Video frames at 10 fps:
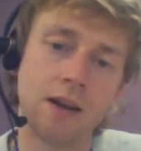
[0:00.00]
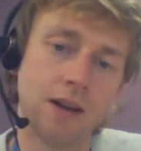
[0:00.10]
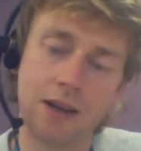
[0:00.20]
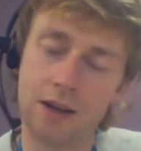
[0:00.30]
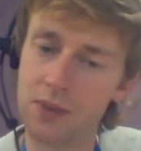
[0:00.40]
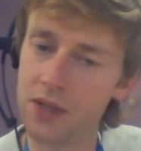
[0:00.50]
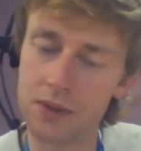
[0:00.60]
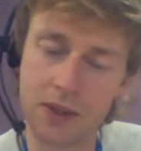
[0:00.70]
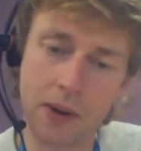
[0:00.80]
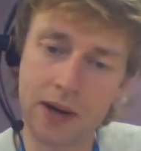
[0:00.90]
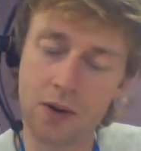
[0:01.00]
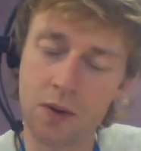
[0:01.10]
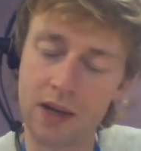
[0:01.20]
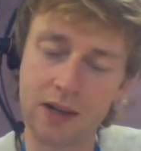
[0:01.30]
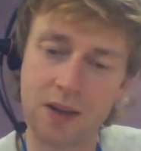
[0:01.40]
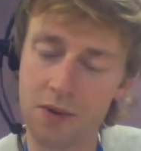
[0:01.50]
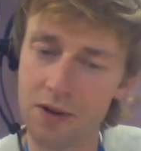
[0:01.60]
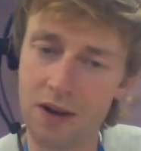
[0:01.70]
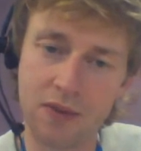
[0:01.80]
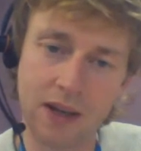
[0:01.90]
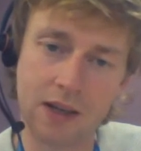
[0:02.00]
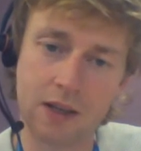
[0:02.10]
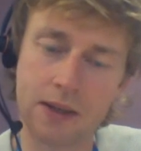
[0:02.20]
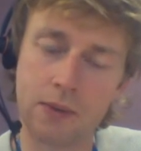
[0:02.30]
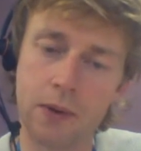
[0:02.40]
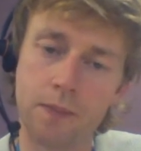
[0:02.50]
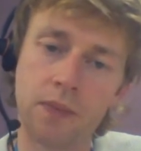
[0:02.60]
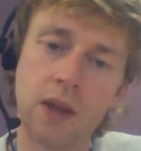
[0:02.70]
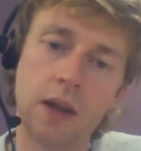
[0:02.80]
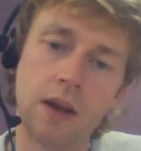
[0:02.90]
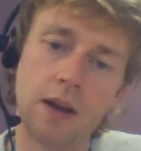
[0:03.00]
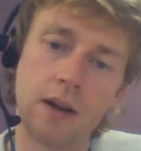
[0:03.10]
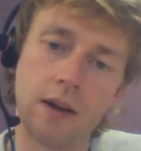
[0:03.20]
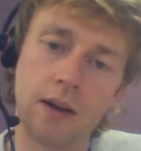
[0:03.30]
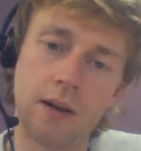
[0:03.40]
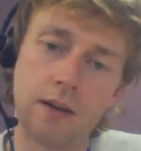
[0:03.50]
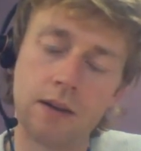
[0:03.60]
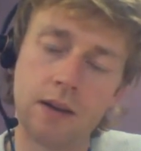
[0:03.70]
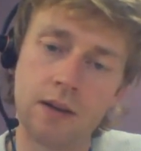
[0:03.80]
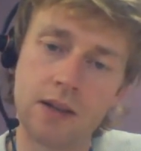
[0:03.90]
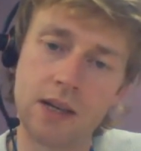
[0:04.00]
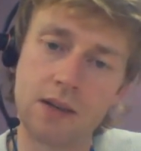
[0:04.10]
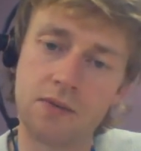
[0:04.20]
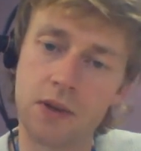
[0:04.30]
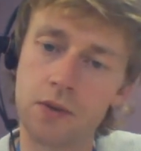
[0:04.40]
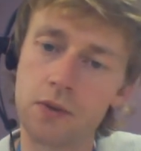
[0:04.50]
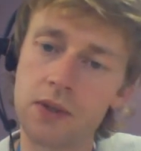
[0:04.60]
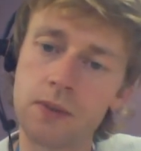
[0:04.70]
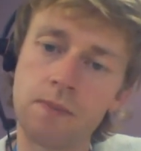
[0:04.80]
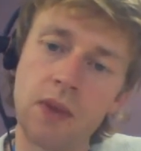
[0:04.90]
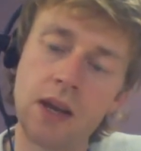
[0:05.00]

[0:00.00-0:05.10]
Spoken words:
socioeconomic, demographic, and so on data fields.